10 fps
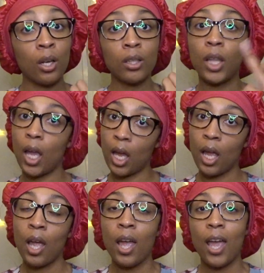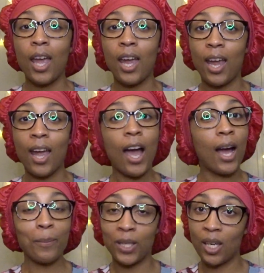that, and
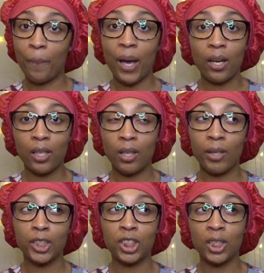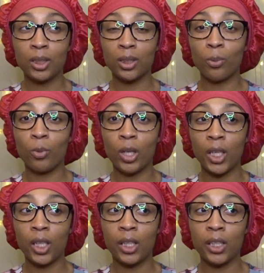I'm getting up out of here. And she ends up
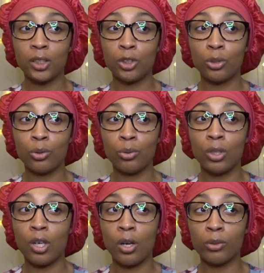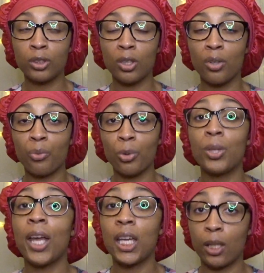running into the ghost of Ruth
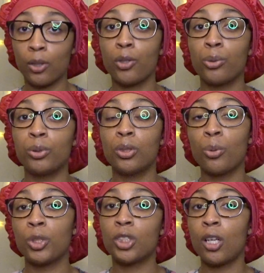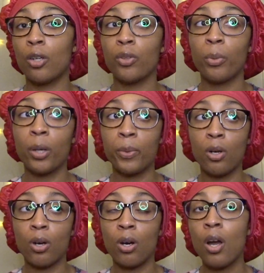Handler, who was the originator of the Barbie
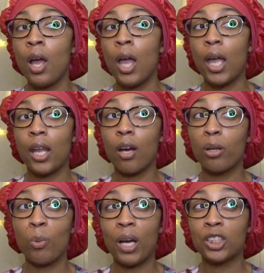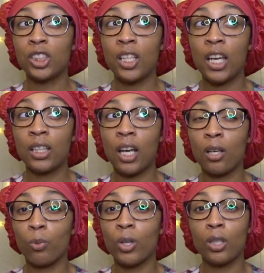doll. And I don't know why she had like
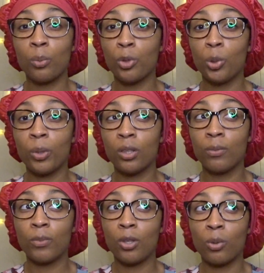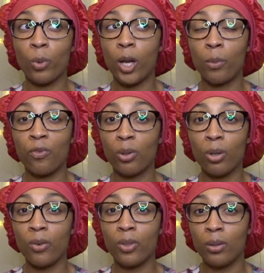a random room on a random
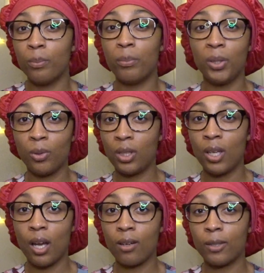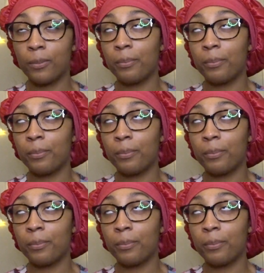floor of the building. I don't know.